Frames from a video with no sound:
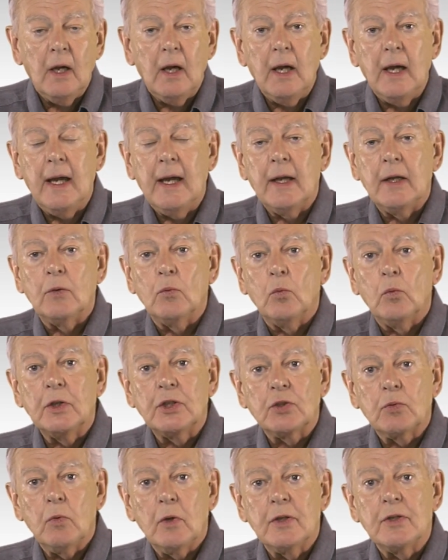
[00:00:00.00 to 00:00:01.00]
and
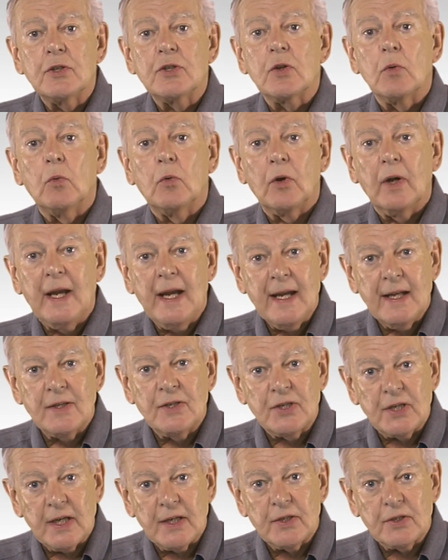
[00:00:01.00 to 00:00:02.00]
which ones were
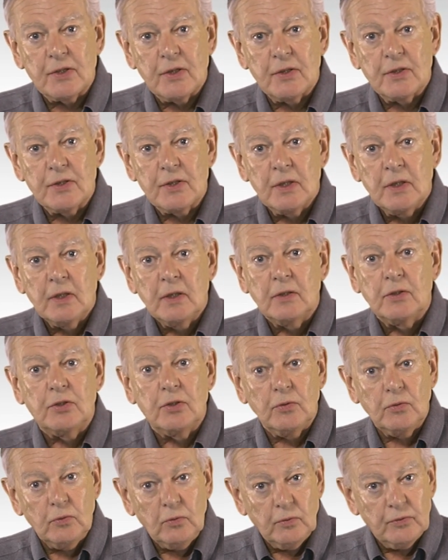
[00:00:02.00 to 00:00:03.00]
ancestors
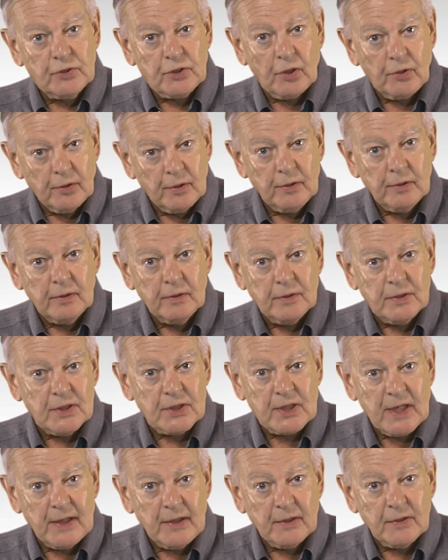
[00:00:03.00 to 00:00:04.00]
to certain
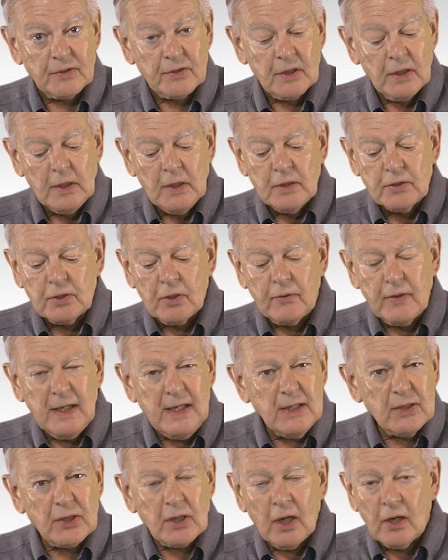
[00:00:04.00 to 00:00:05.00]
descendants. So
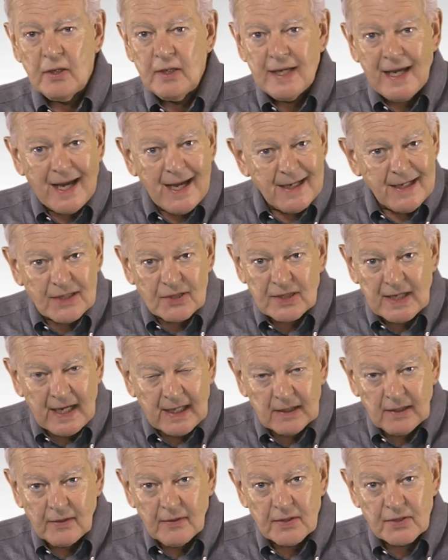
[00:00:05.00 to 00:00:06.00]
these are not
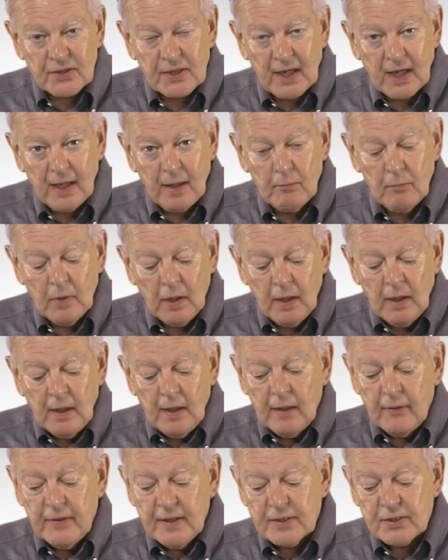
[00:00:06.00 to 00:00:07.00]
exactly the same.
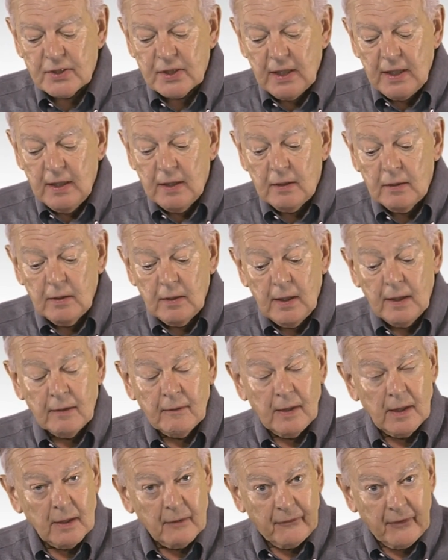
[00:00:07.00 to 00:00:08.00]
This, in
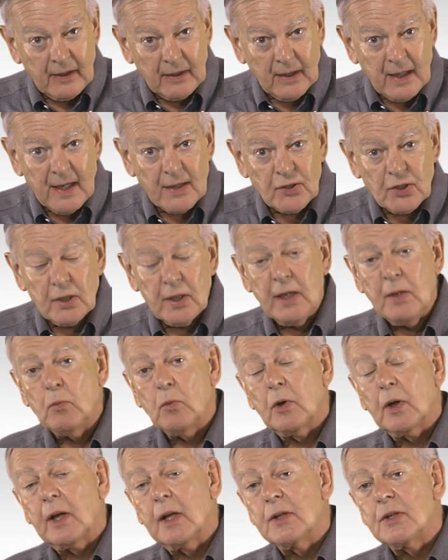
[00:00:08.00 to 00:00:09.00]
a phylogeny,
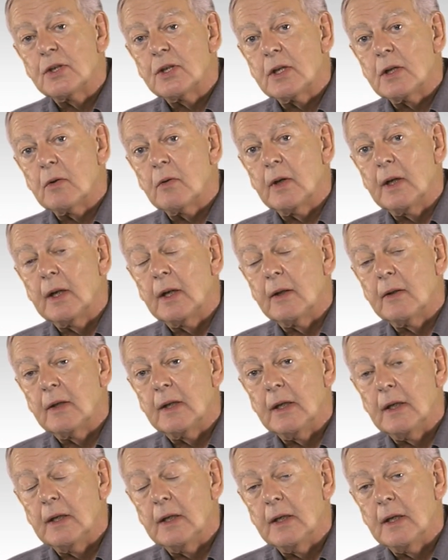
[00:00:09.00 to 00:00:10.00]
we're considering
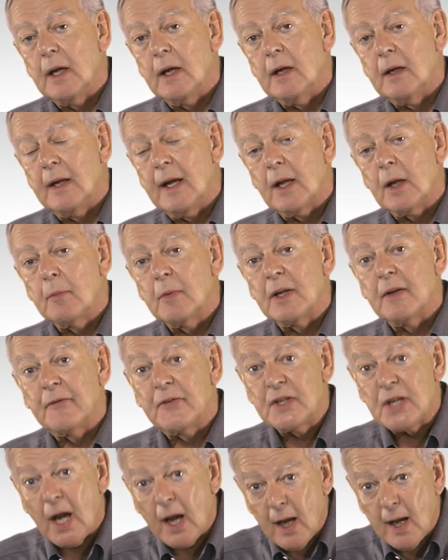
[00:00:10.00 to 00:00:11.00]
the element
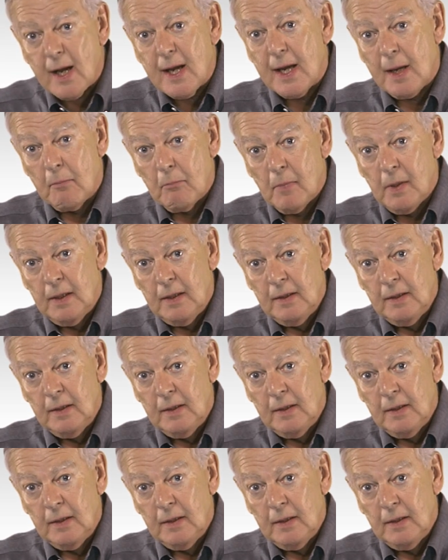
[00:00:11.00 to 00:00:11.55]
of time